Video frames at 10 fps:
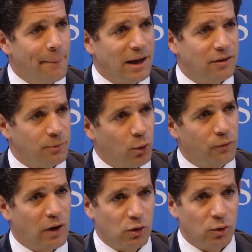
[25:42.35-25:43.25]
It's
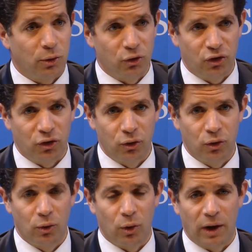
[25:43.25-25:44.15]
more vulnerable
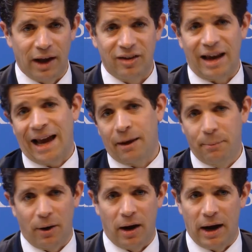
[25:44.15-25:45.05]
to
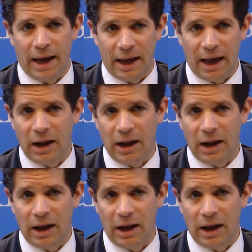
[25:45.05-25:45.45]
attack by